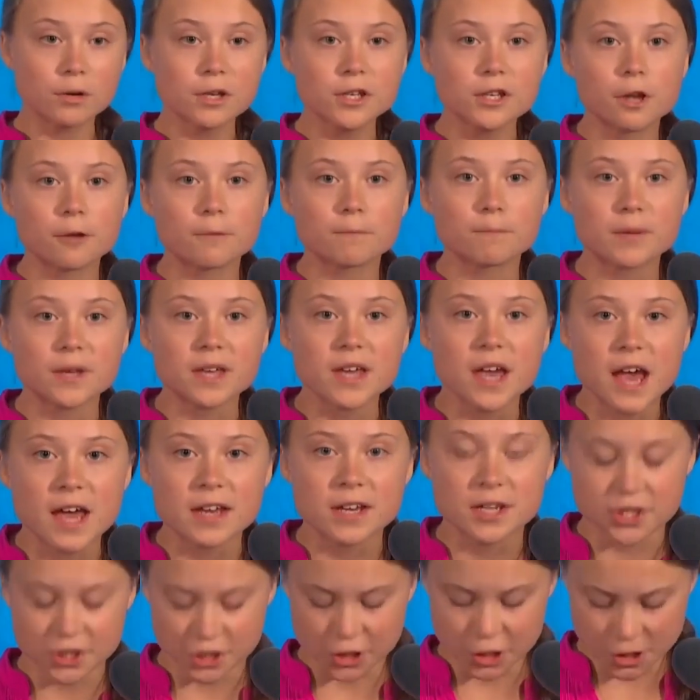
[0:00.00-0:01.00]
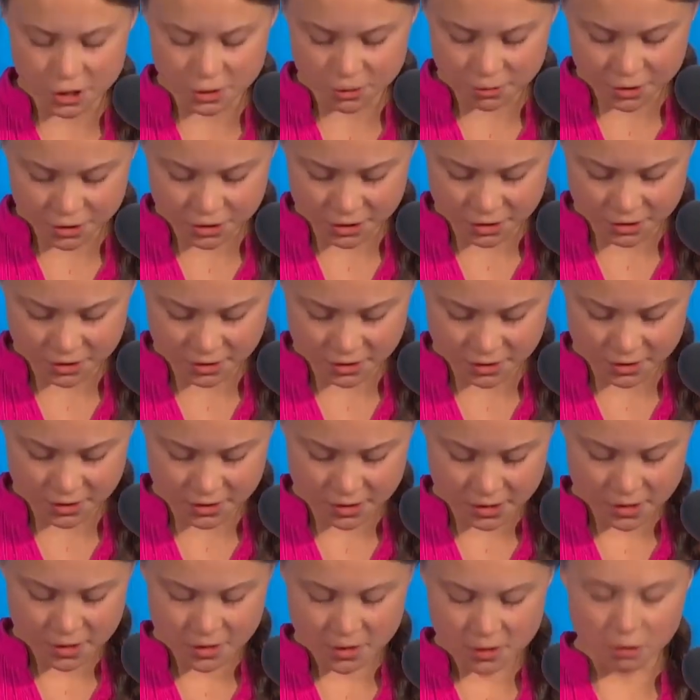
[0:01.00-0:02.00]
will not be any
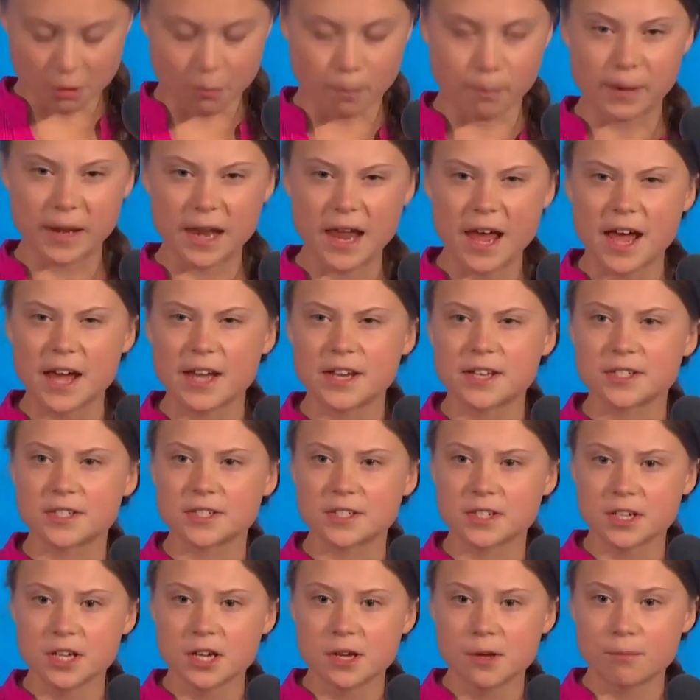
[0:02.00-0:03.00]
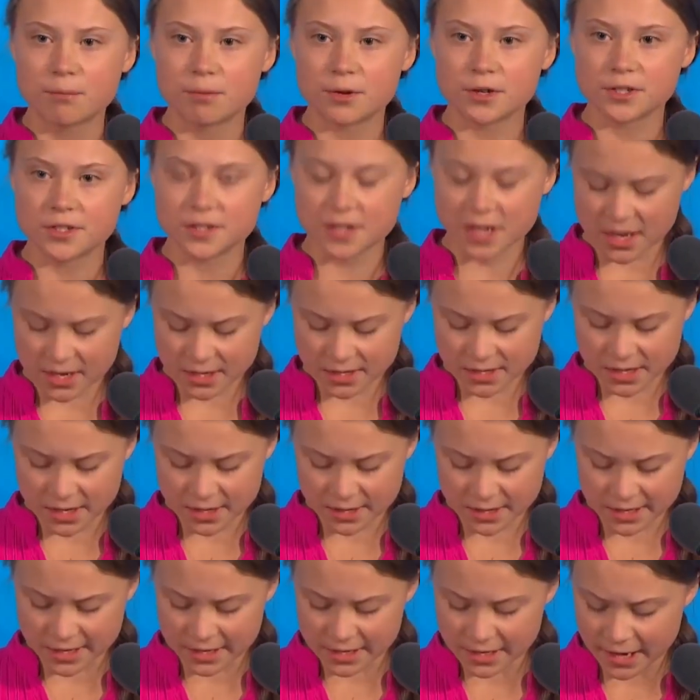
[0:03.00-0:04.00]
solutions or plans
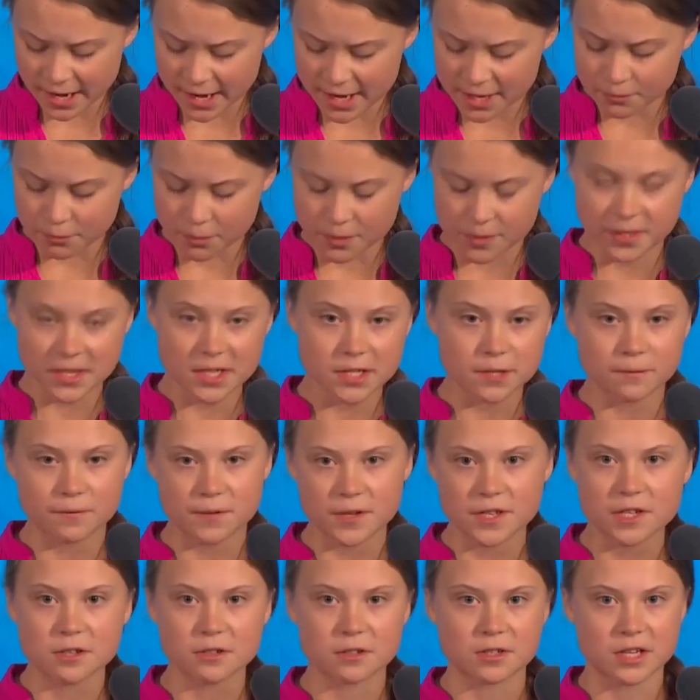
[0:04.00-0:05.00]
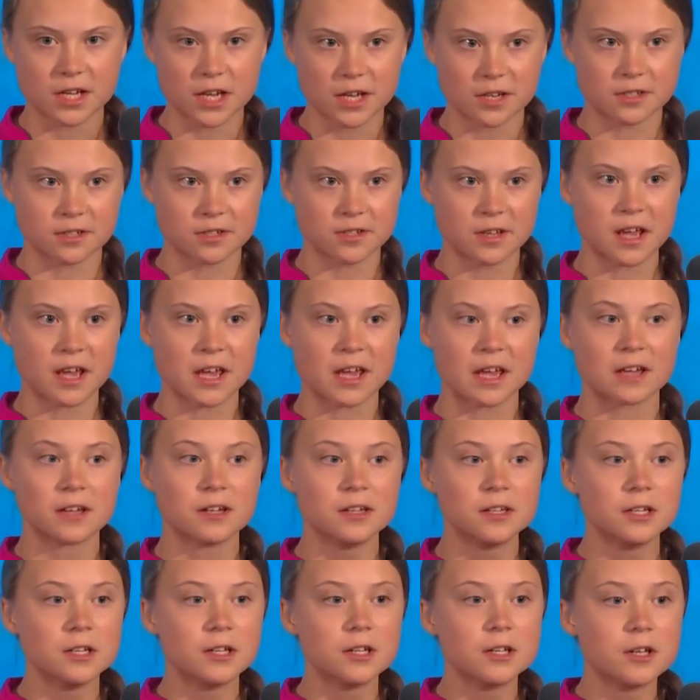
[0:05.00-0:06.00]
presented in line with these figures here today,
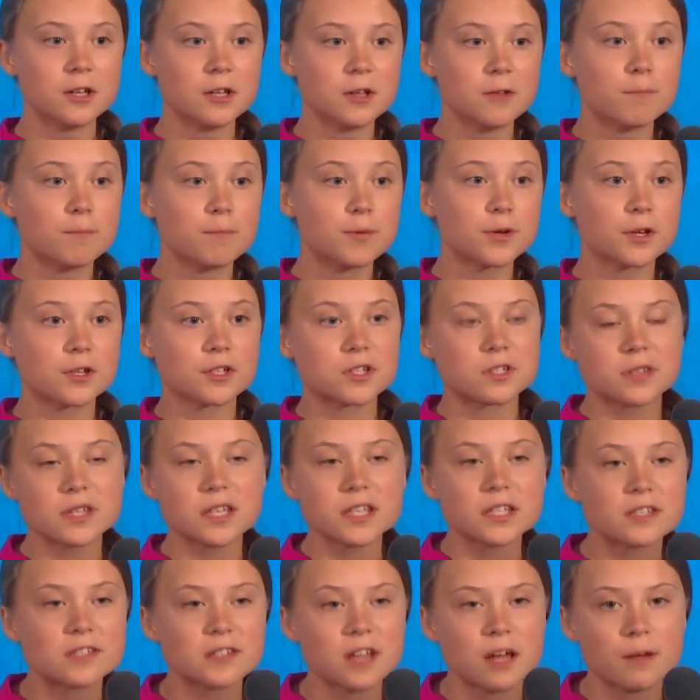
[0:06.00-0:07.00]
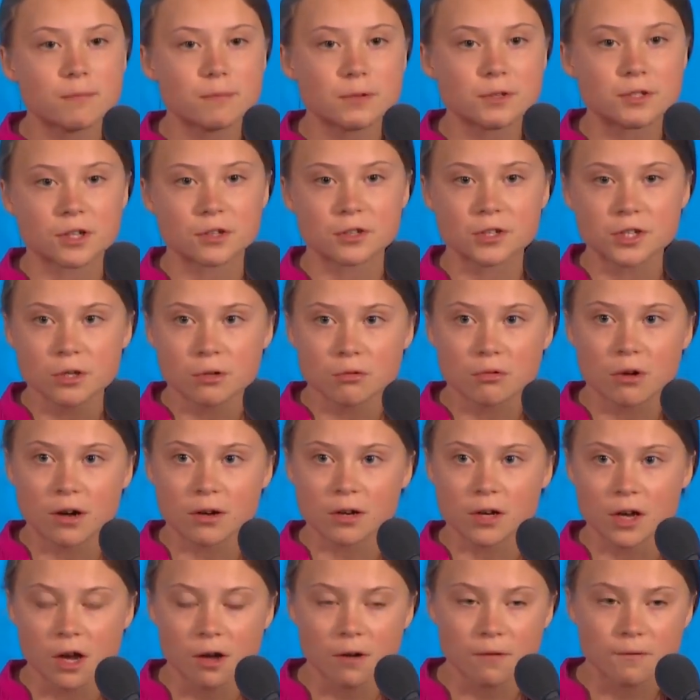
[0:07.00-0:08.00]
because these numbers are too
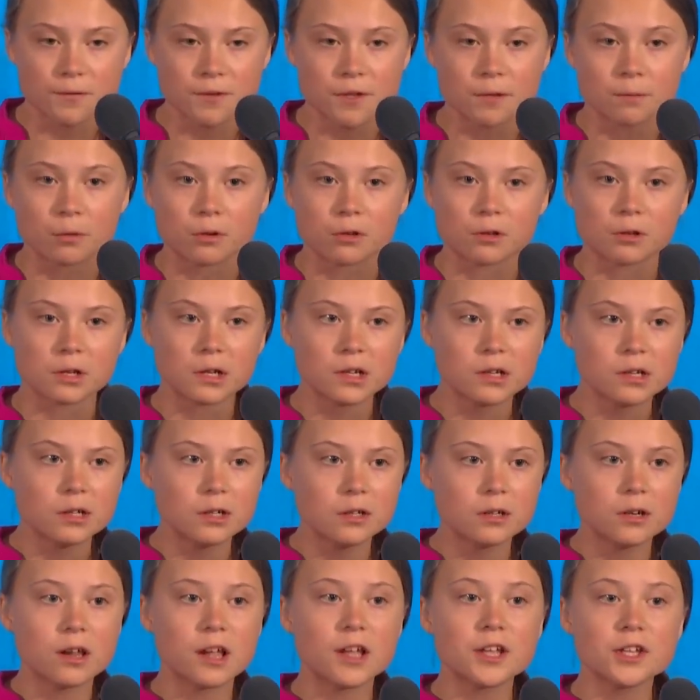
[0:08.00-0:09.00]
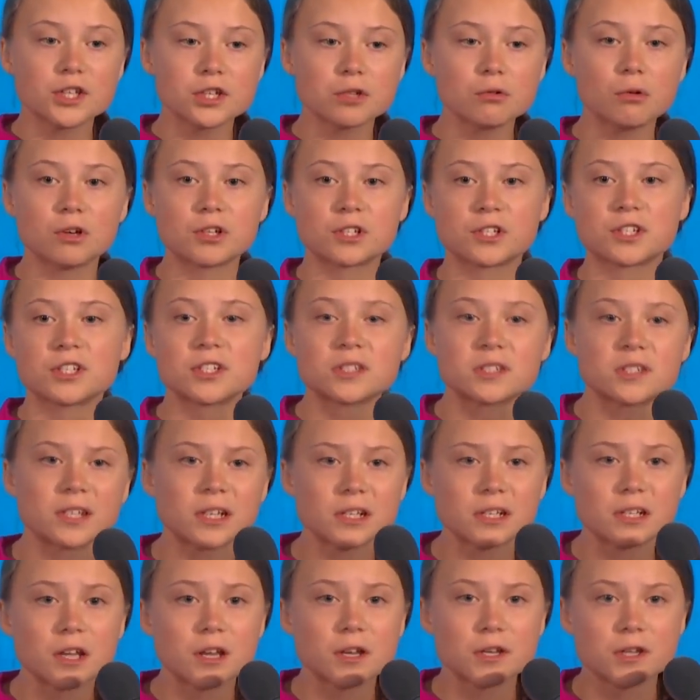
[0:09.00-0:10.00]
uncomfortable, and you are
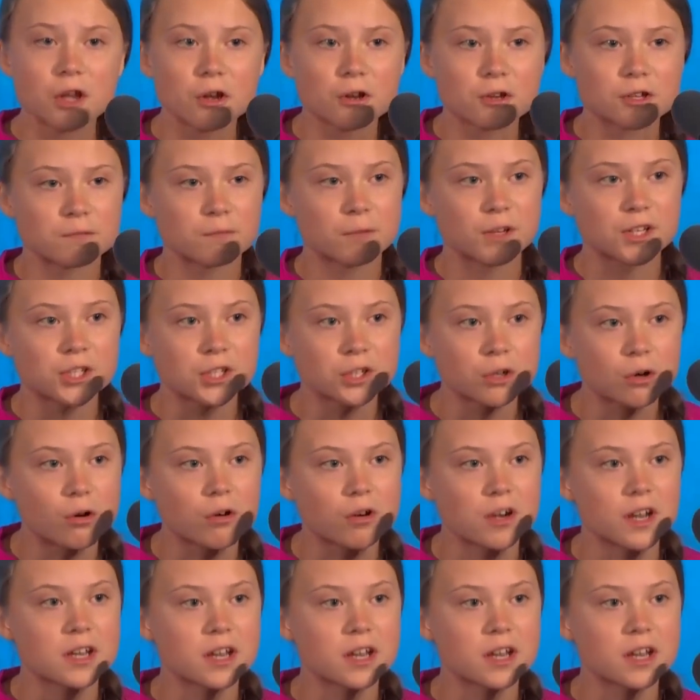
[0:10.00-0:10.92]
still not mature